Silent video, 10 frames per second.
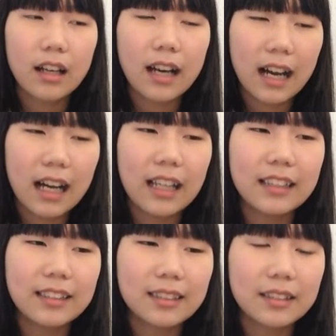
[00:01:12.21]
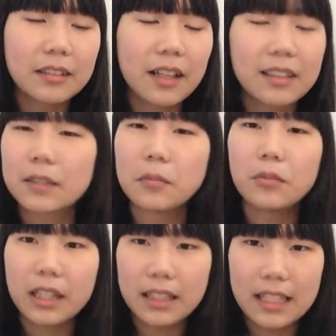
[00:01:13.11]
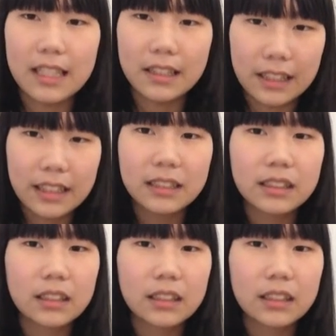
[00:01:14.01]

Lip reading: I got some really neat things,